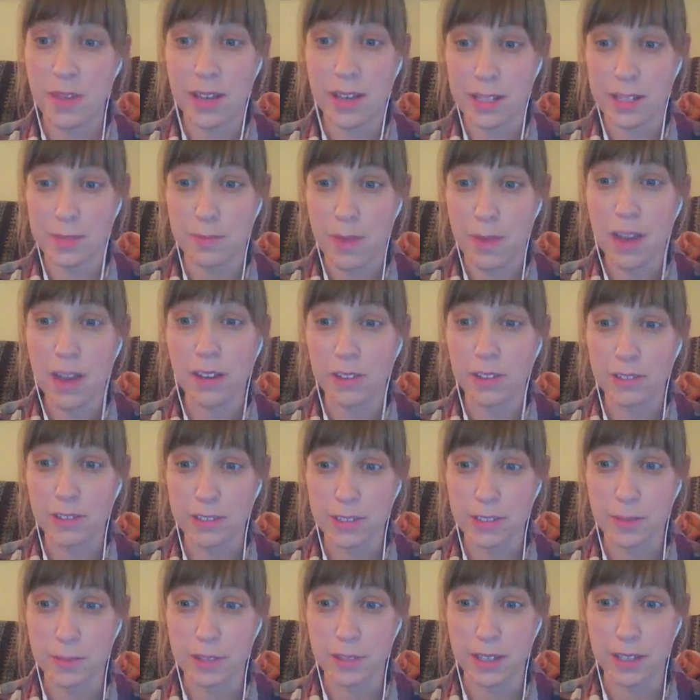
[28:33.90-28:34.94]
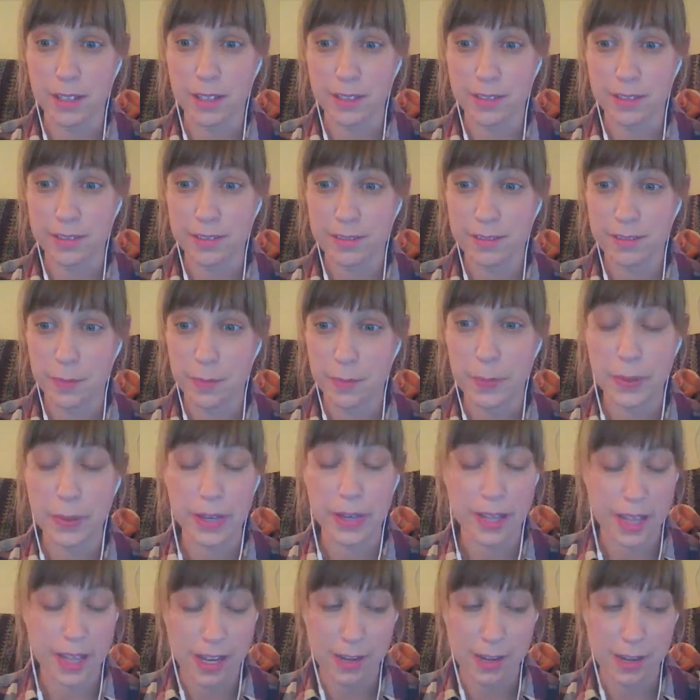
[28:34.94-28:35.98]
Michael something. But
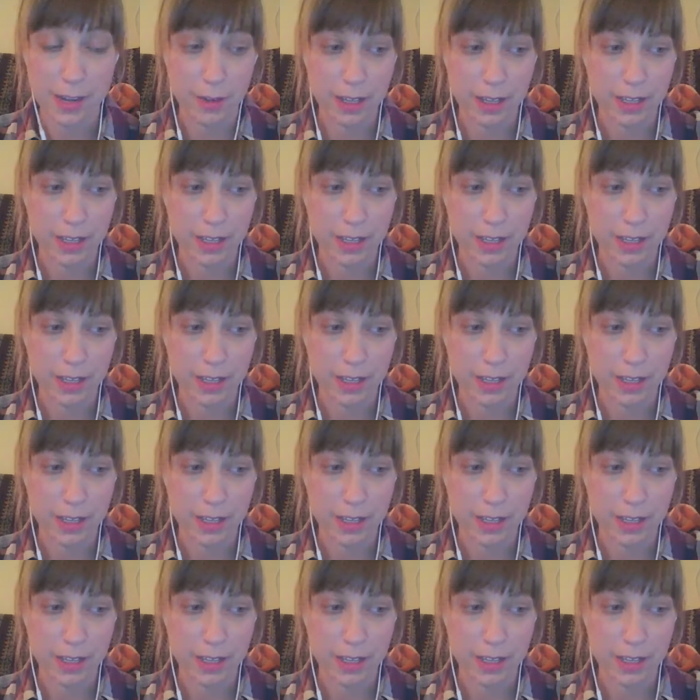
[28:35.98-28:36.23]
Anyway.